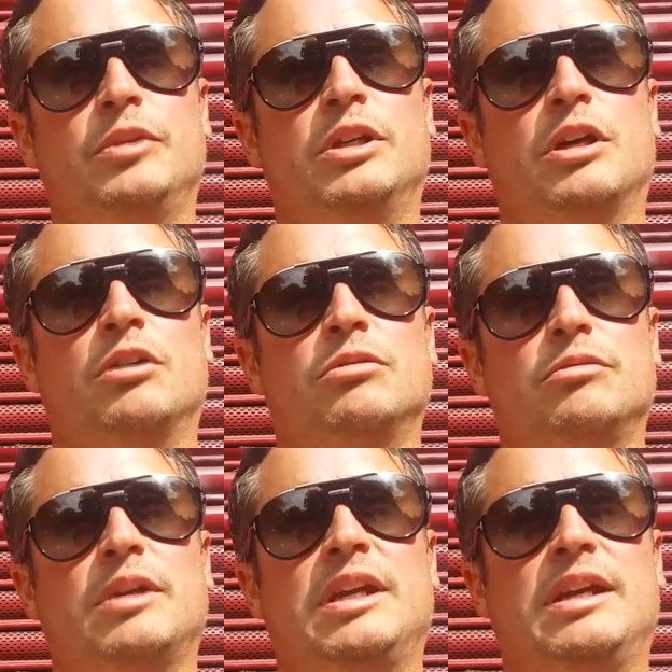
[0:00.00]
you know,
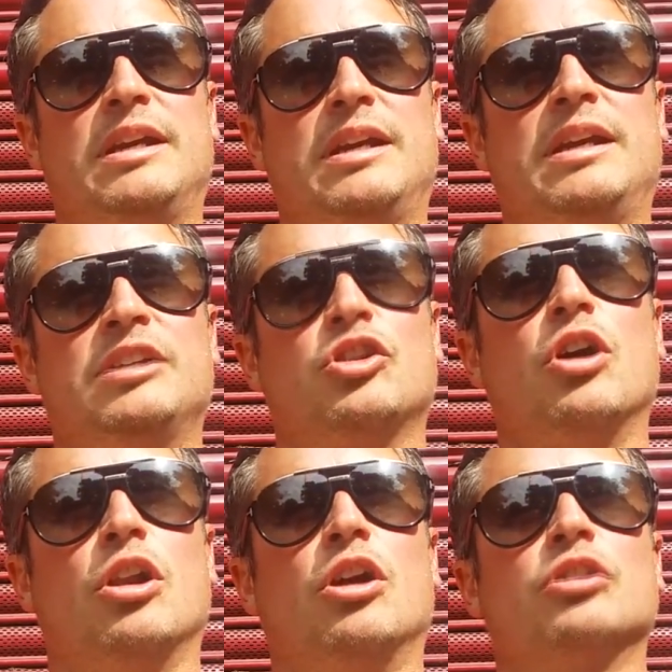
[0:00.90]
he's
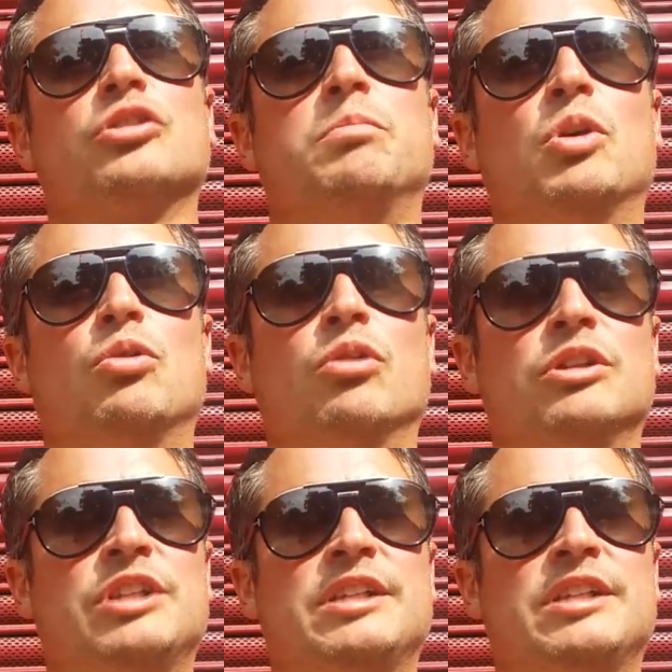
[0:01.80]
got a lot of supporters.